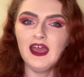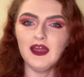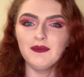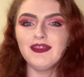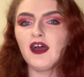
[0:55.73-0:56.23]

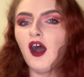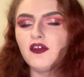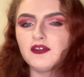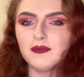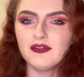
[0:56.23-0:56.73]
And where there are
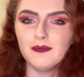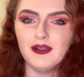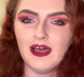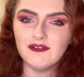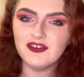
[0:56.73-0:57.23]
some
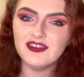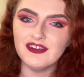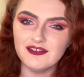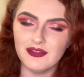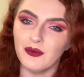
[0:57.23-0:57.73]

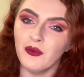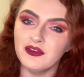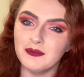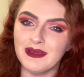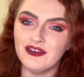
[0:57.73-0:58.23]
similarities to the
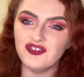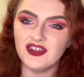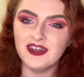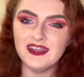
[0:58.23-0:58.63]
Haunted Mansion,